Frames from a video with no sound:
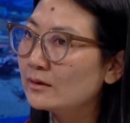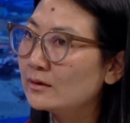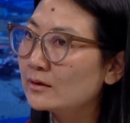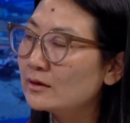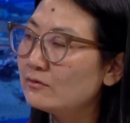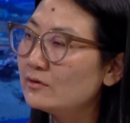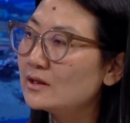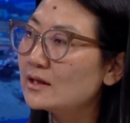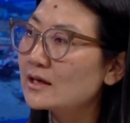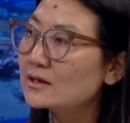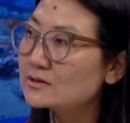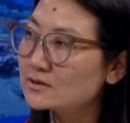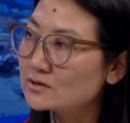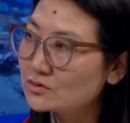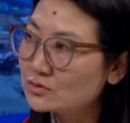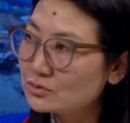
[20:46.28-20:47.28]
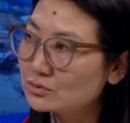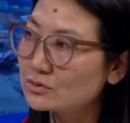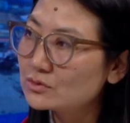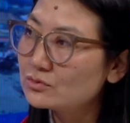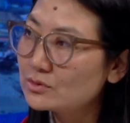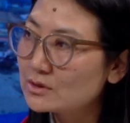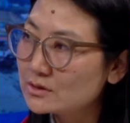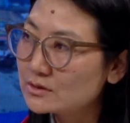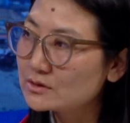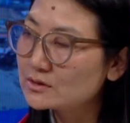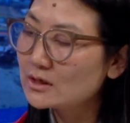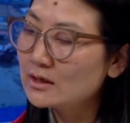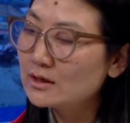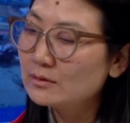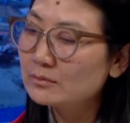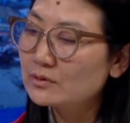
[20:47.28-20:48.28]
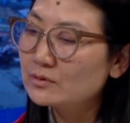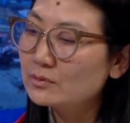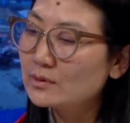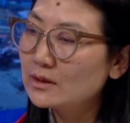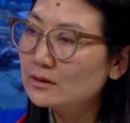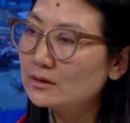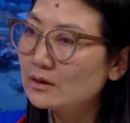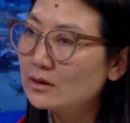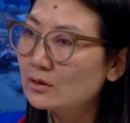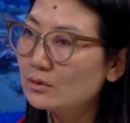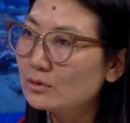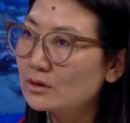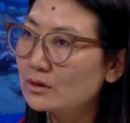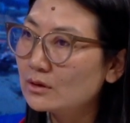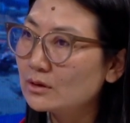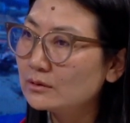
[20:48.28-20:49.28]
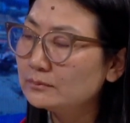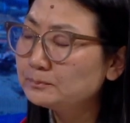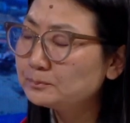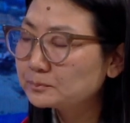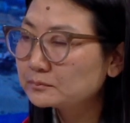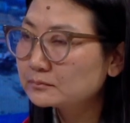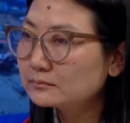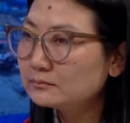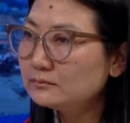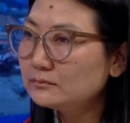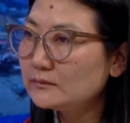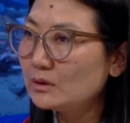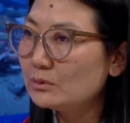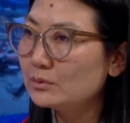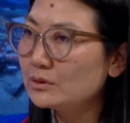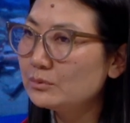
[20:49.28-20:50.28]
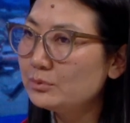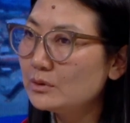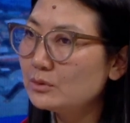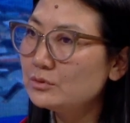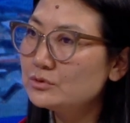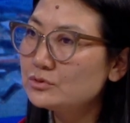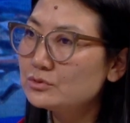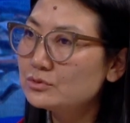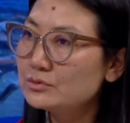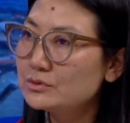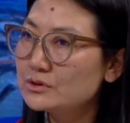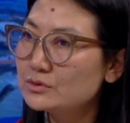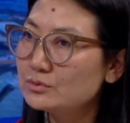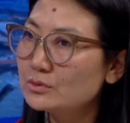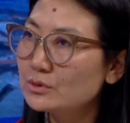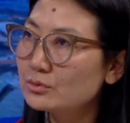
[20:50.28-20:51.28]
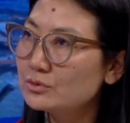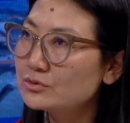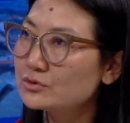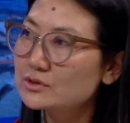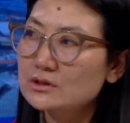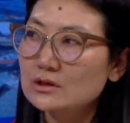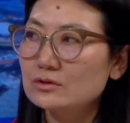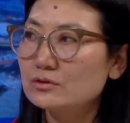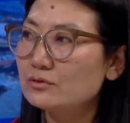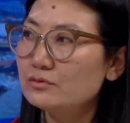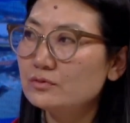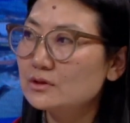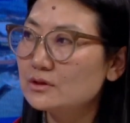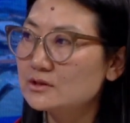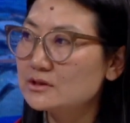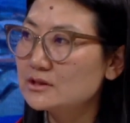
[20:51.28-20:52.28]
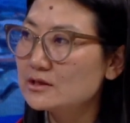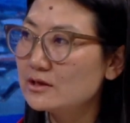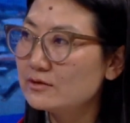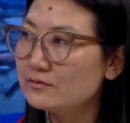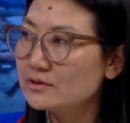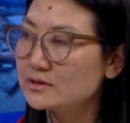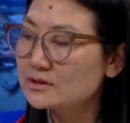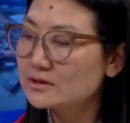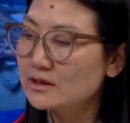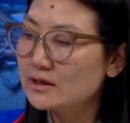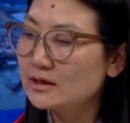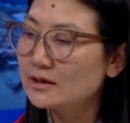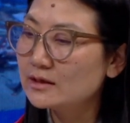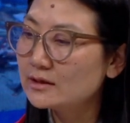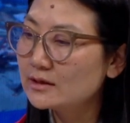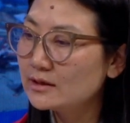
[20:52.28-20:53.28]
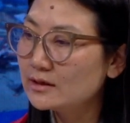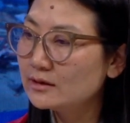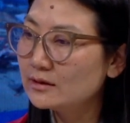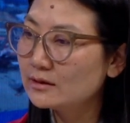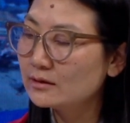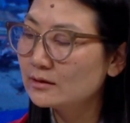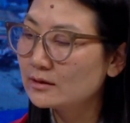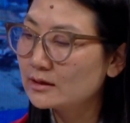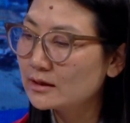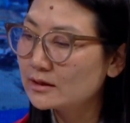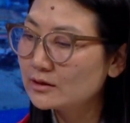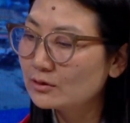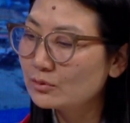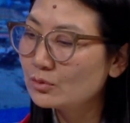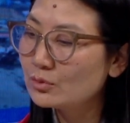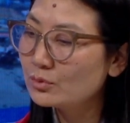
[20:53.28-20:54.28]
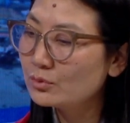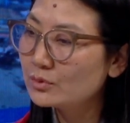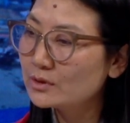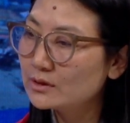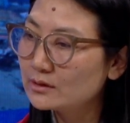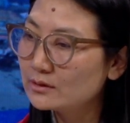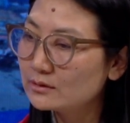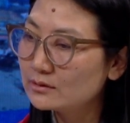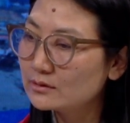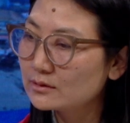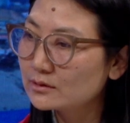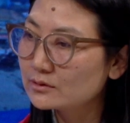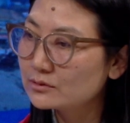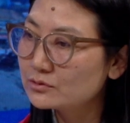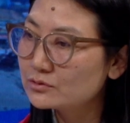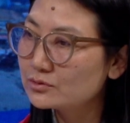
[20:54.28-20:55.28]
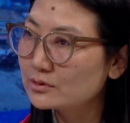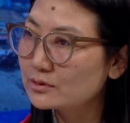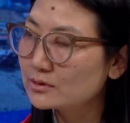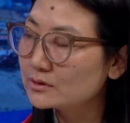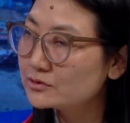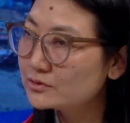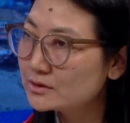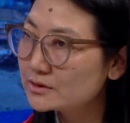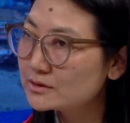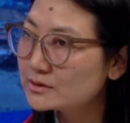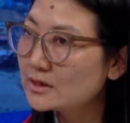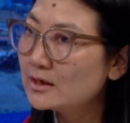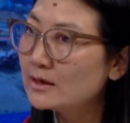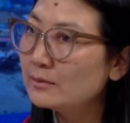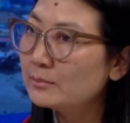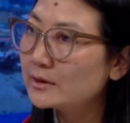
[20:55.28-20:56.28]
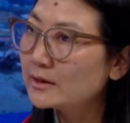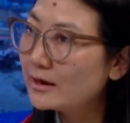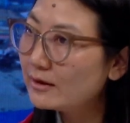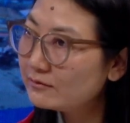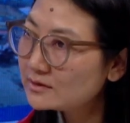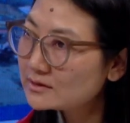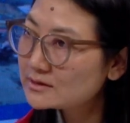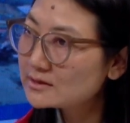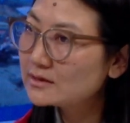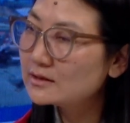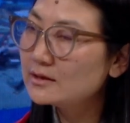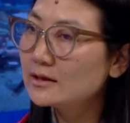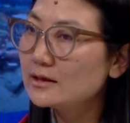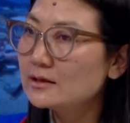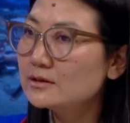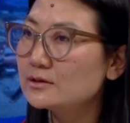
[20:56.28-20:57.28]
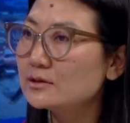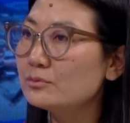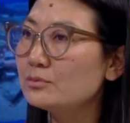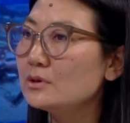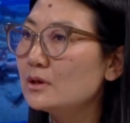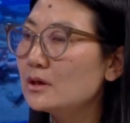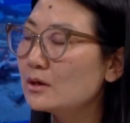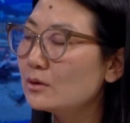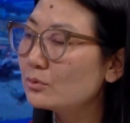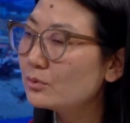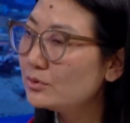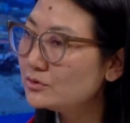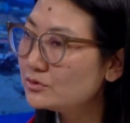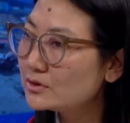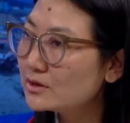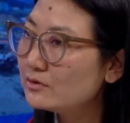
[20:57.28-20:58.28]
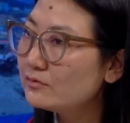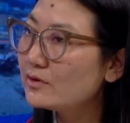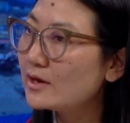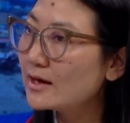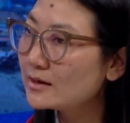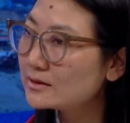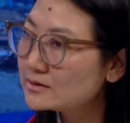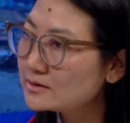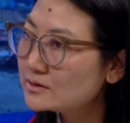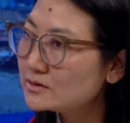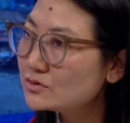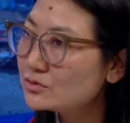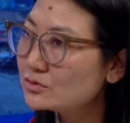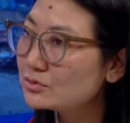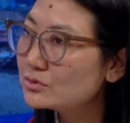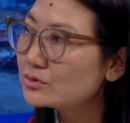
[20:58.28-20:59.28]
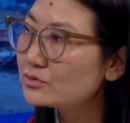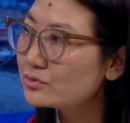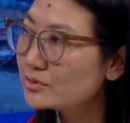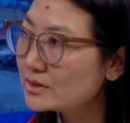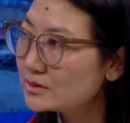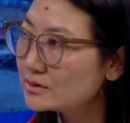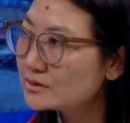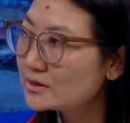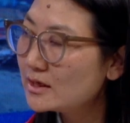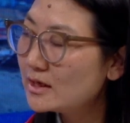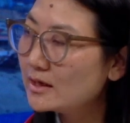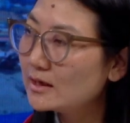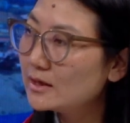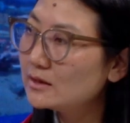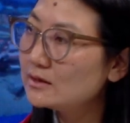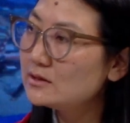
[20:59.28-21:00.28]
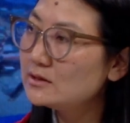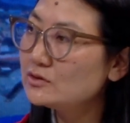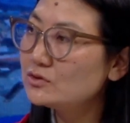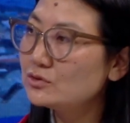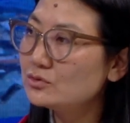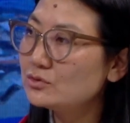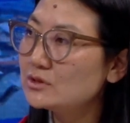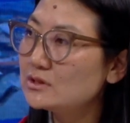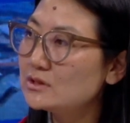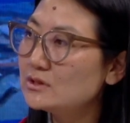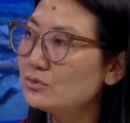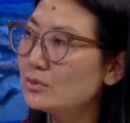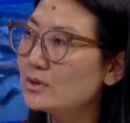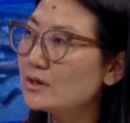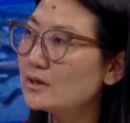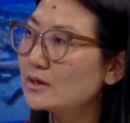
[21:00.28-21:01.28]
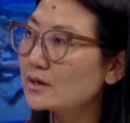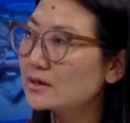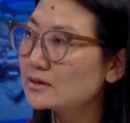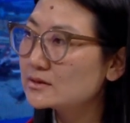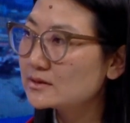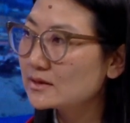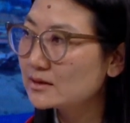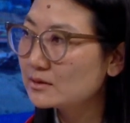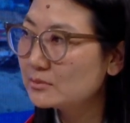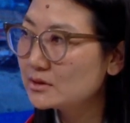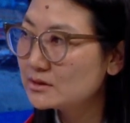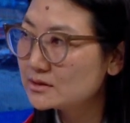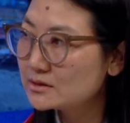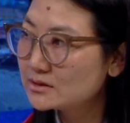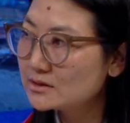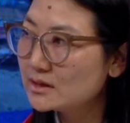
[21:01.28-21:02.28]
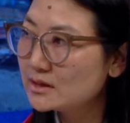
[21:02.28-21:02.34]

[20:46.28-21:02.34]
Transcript: given access to the traders, but right now what we are going to do is we are going to start off with the CFEs, and then I think go with the traders. But having said that, we are going to give access to the traders at least to see where their consignment is,